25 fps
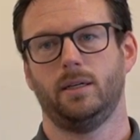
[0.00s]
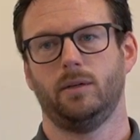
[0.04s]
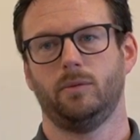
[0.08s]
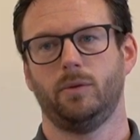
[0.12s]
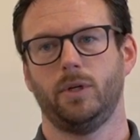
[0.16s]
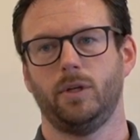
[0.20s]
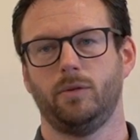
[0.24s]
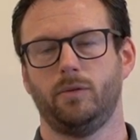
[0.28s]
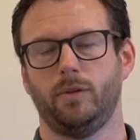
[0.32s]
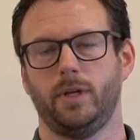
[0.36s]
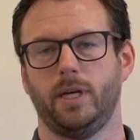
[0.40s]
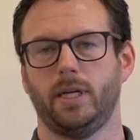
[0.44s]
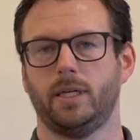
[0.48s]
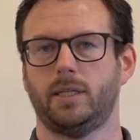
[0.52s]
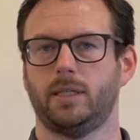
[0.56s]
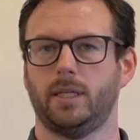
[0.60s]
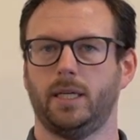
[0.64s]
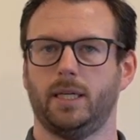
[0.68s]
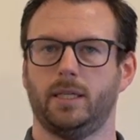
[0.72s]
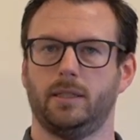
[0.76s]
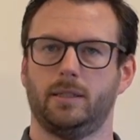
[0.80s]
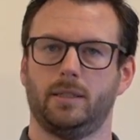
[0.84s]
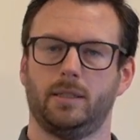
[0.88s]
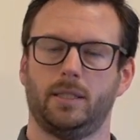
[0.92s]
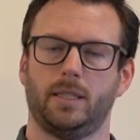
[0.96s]
we think,
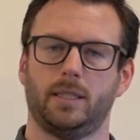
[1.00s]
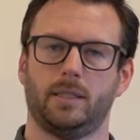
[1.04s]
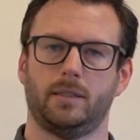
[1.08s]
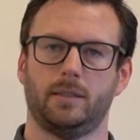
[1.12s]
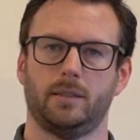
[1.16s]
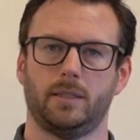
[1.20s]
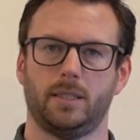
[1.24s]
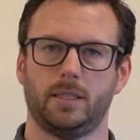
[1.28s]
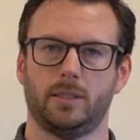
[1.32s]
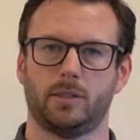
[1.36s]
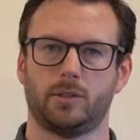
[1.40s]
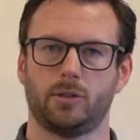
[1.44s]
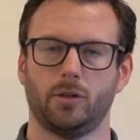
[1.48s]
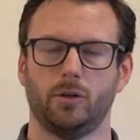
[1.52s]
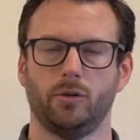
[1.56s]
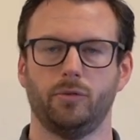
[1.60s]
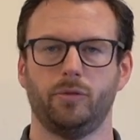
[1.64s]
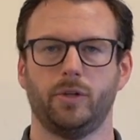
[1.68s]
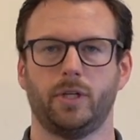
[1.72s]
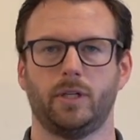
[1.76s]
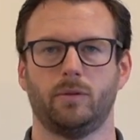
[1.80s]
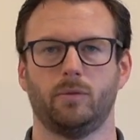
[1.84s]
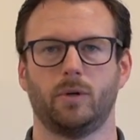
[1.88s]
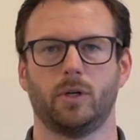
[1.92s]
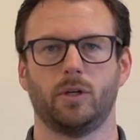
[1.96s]
in
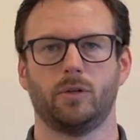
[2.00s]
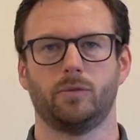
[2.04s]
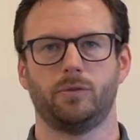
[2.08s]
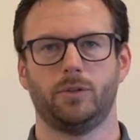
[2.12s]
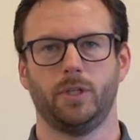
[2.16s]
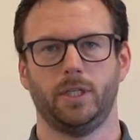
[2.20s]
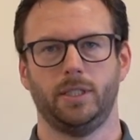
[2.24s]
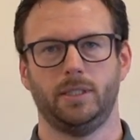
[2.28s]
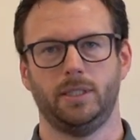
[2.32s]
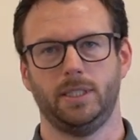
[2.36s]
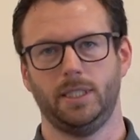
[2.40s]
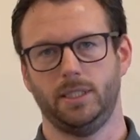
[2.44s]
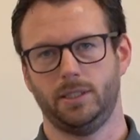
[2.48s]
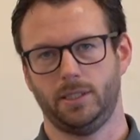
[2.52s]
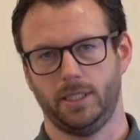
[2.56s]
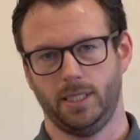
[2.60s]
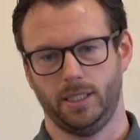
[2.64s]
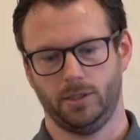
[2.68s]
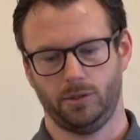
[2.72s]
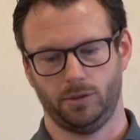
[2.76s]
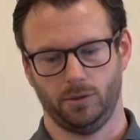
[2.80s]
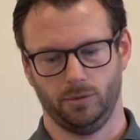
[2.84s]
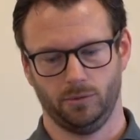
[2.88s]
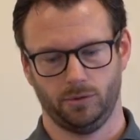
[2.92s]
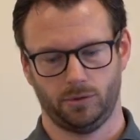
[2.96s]
solving one of these
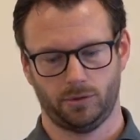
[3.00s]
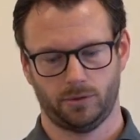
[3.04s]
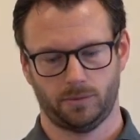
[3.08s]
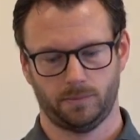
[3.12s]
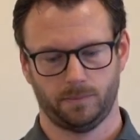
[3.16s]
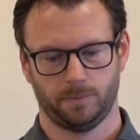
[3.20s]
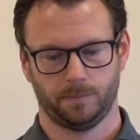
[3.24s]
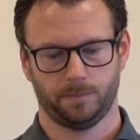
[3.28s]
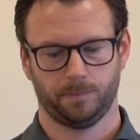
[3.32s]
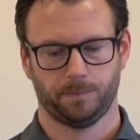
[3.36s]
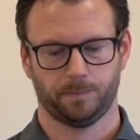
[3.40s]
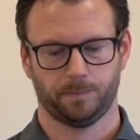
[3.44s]
issues.